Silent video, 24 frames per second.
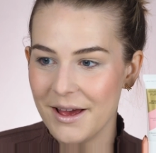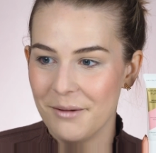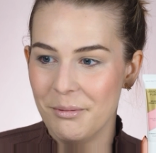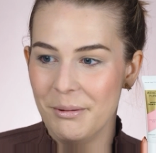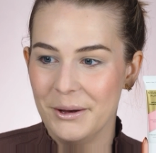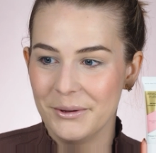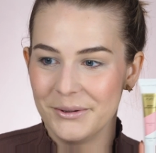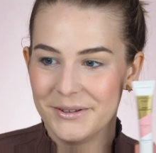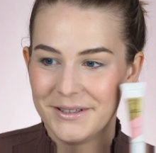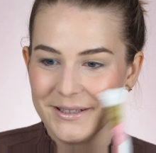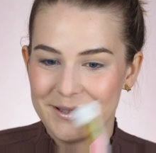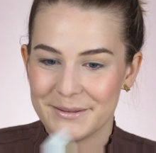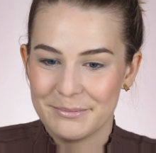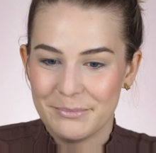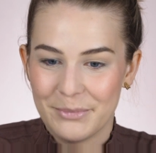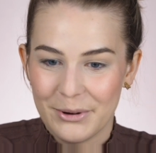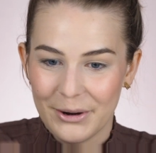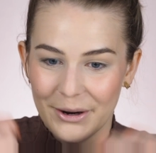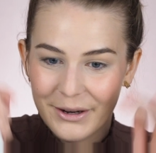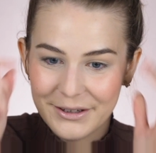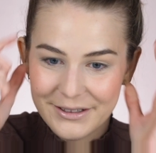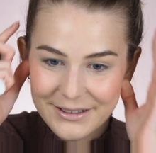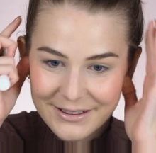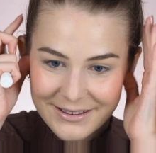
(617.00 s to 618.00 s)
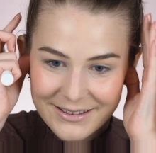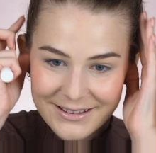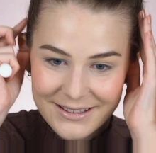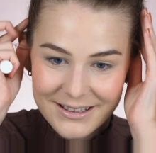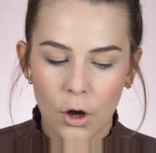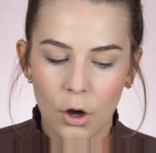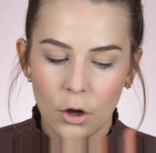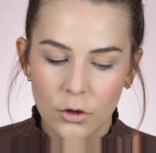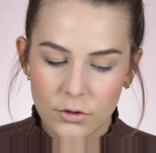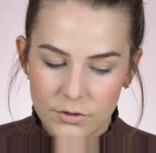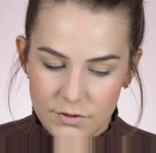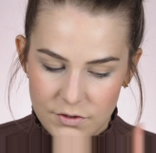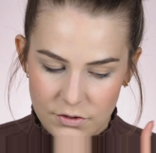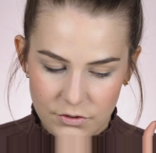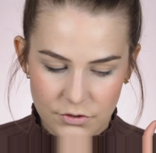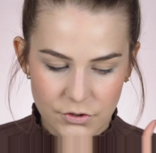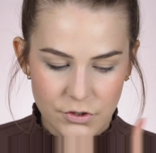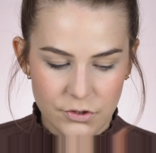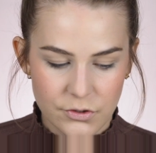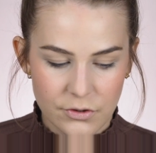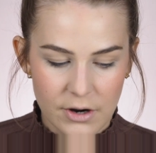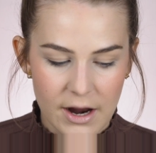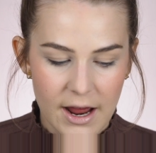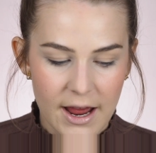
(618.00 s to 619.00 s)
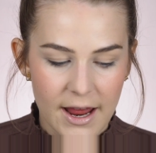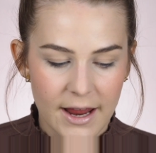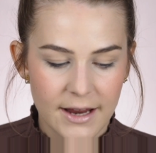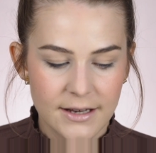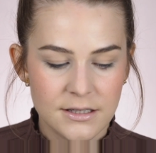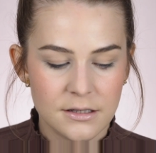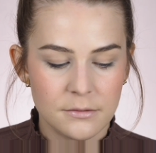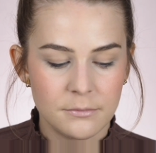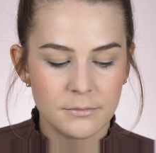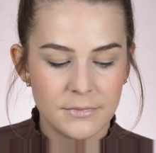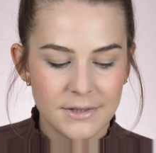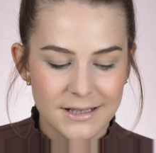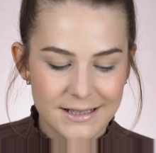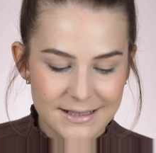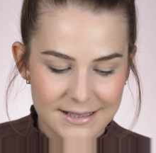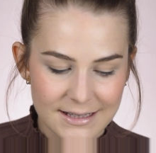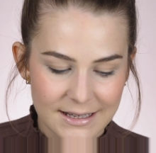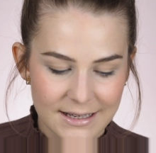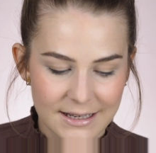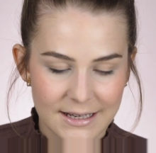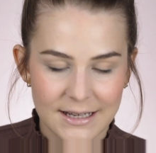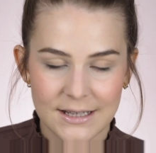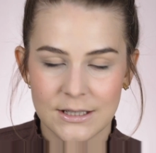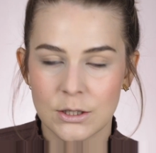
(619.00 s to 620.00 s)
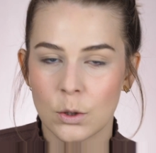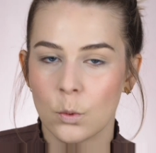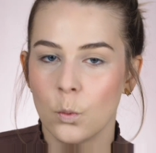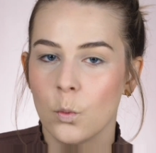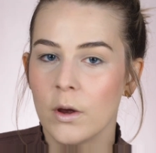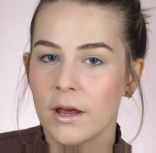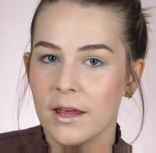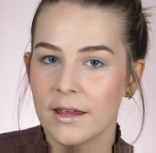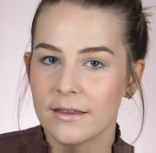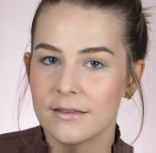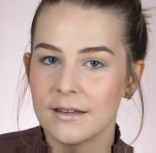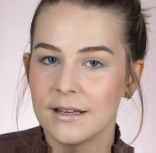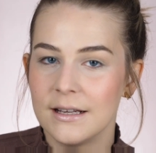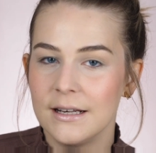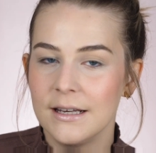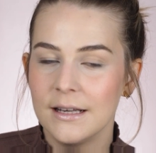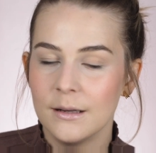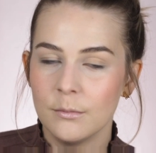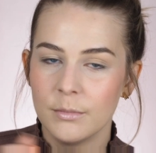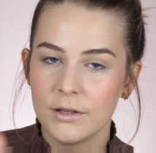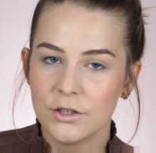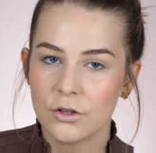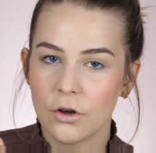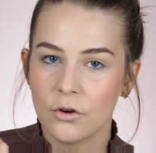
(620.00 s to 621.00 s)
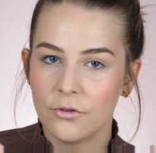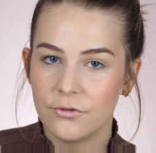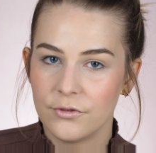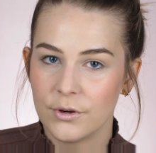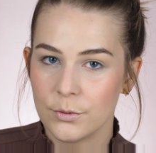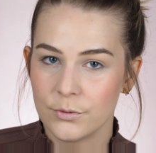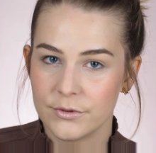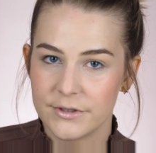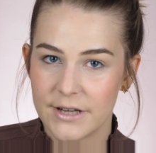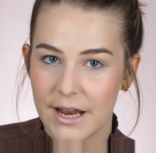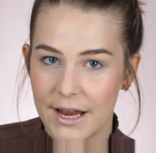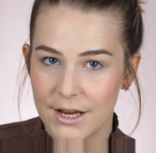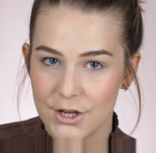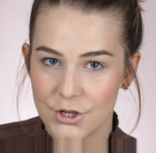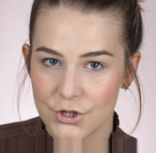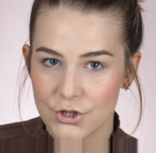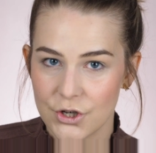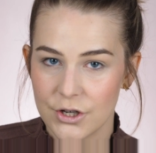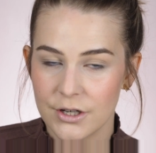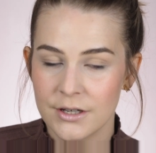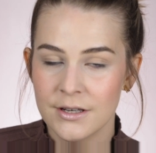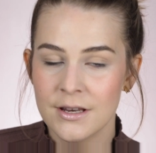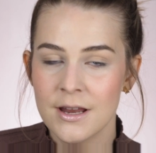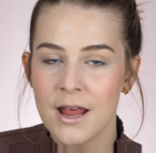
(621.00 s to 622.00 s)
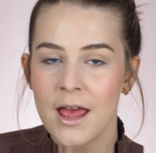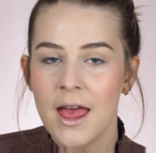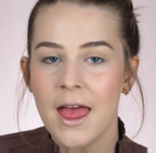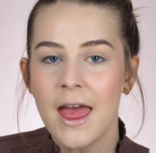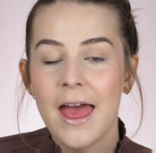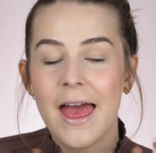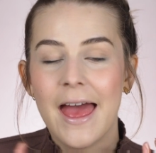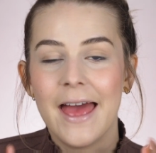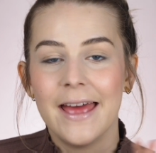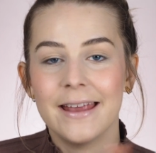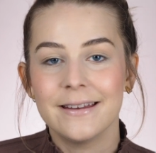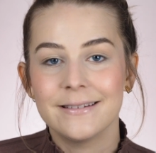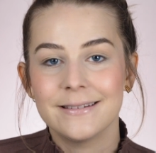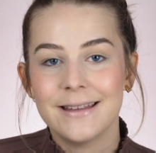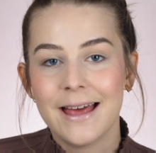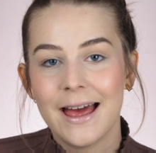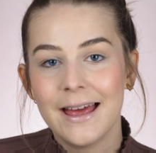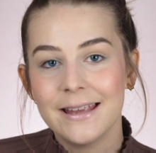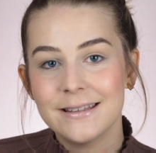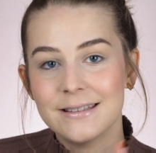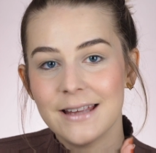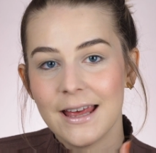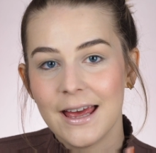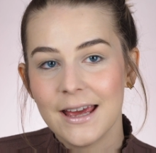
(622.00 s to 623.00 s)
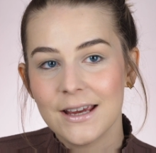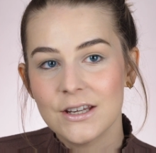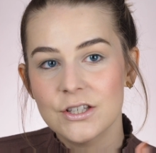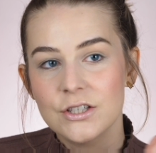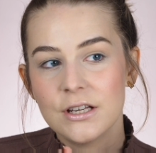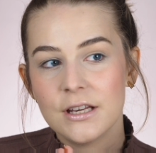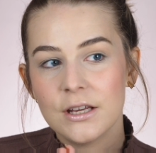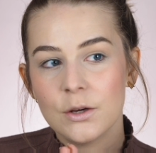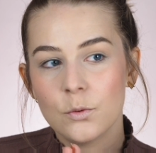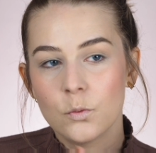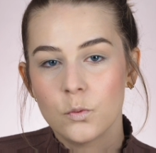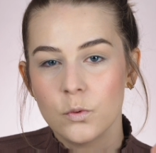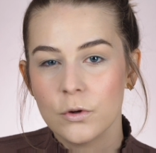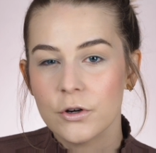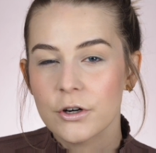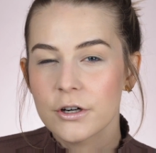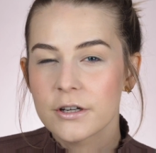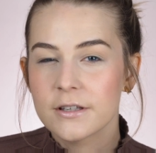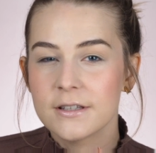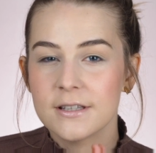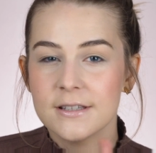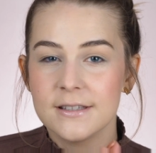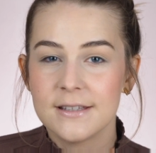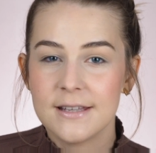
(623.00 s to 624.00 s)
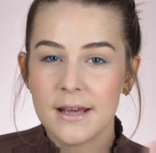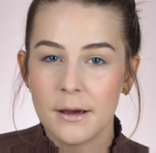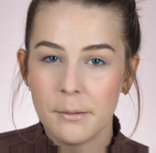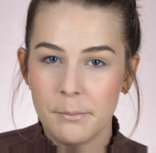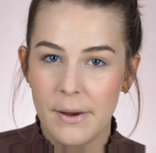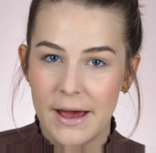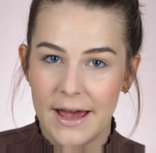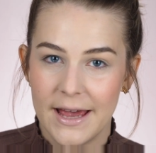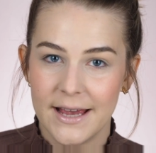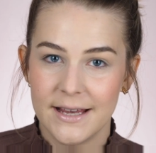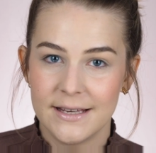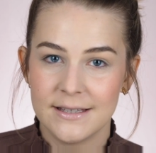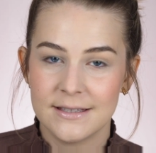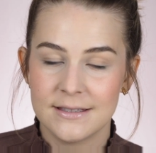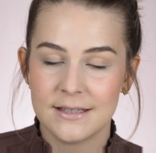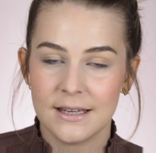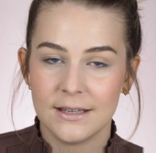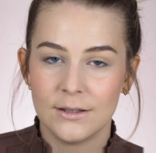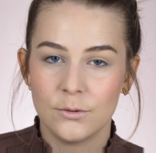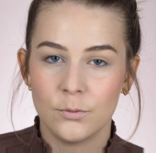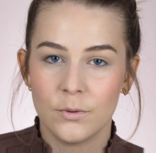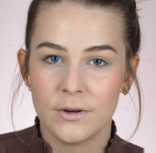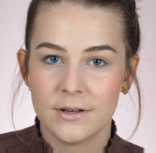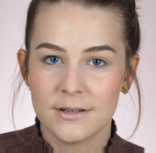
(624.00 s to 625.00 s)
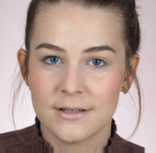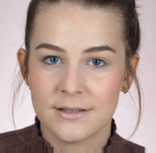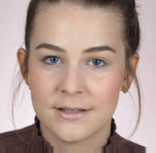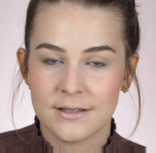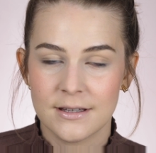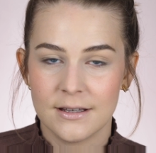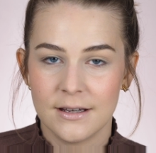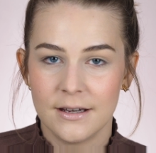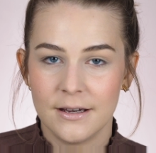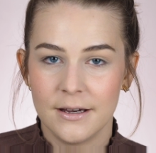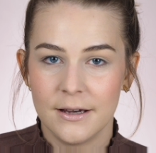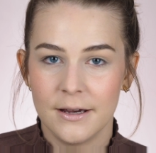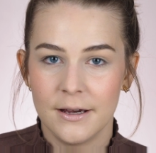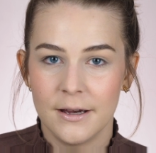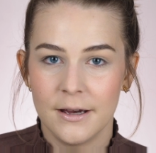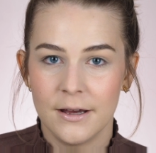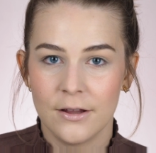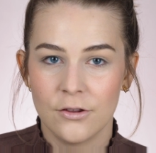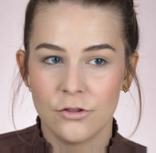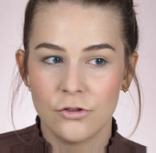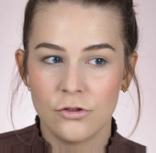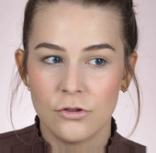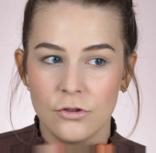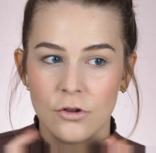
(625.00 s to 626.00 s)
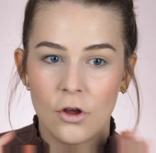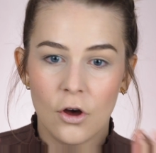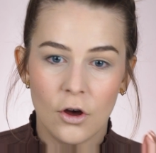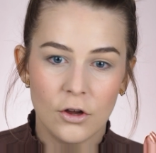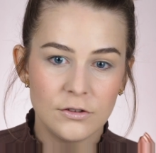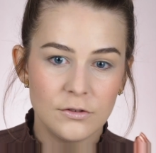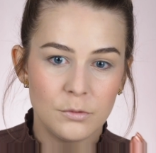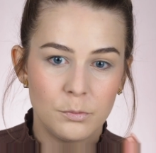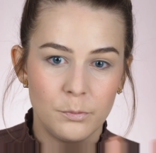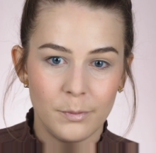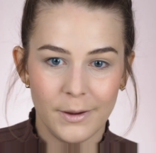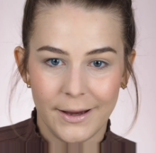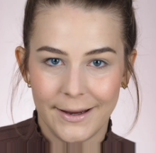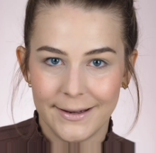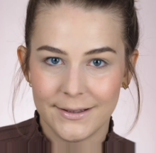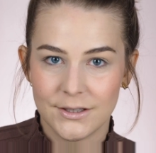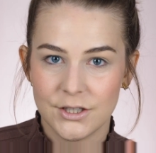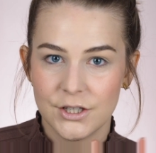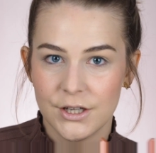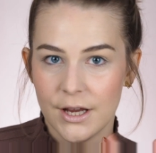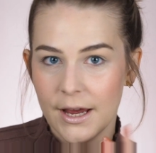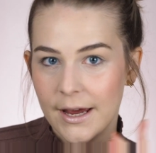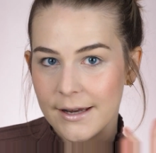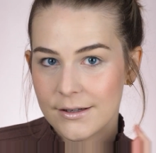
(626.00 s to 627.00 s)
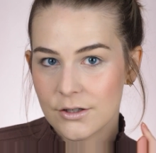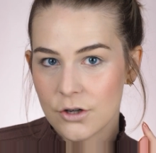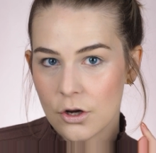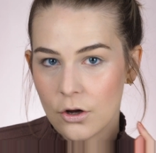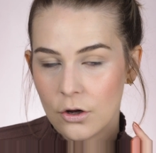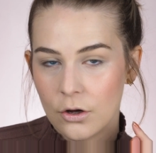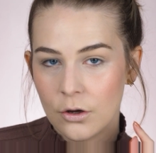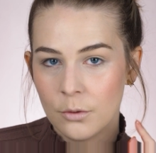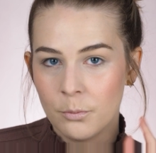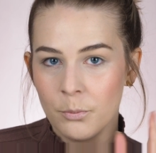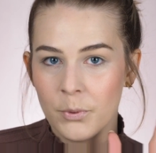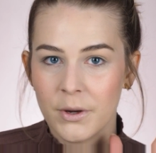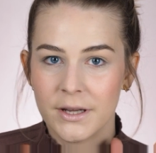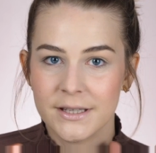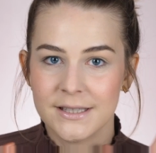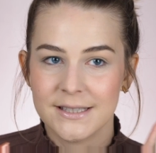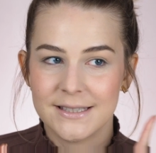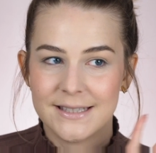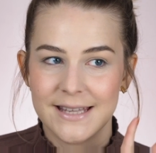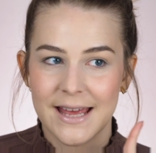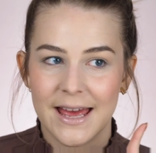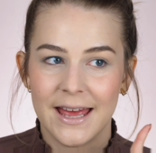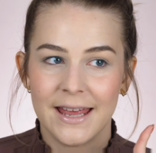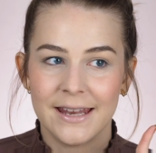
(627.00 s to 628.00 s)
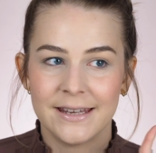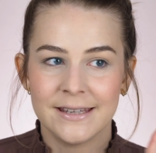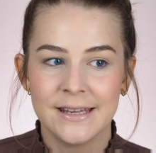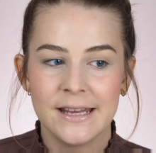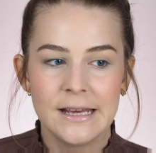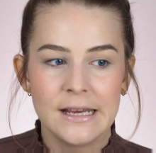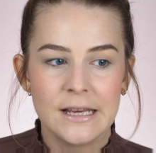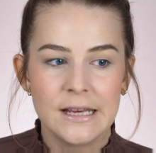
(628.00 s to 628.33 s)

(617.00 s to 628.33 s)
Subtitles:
about this product. Also tried mixing it with a little bit of foundation, and that actually worked the best. It was not patchy at all, but then